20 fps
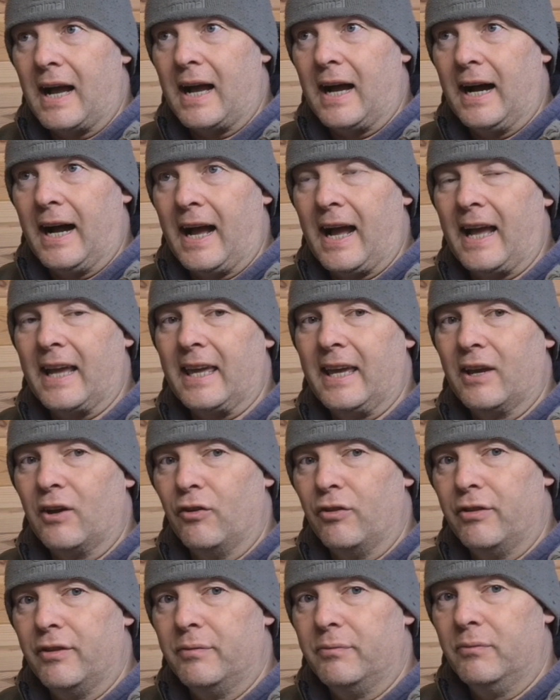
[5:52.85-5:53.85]
hanging
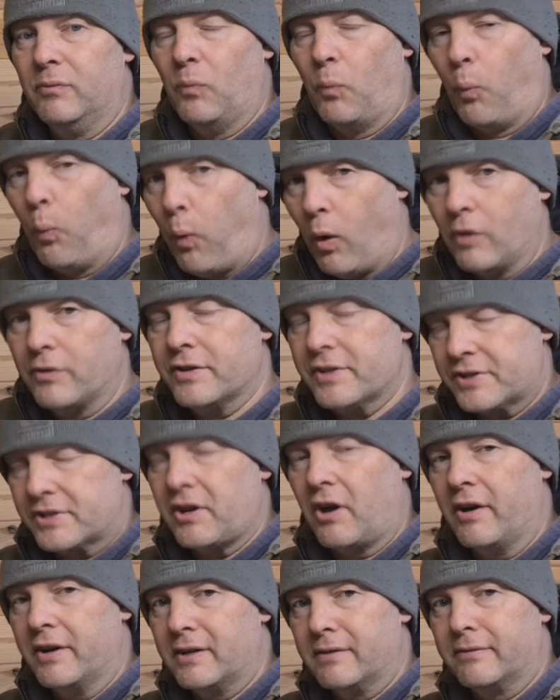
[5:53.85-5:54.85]
on one
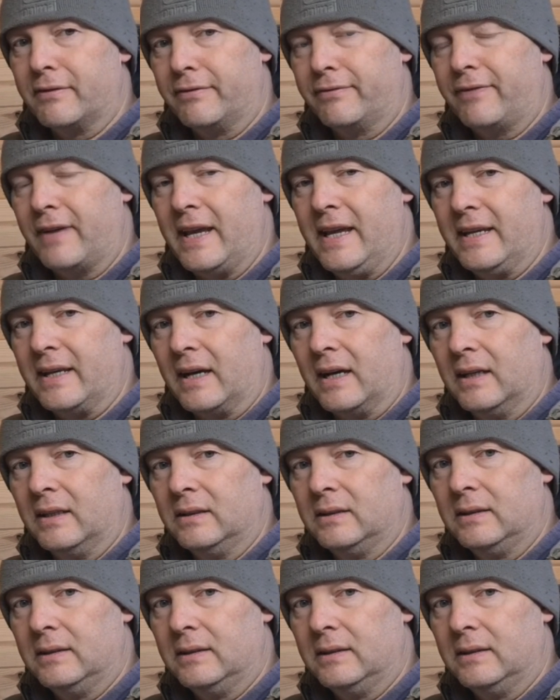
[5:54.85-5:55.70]
side of the feeder,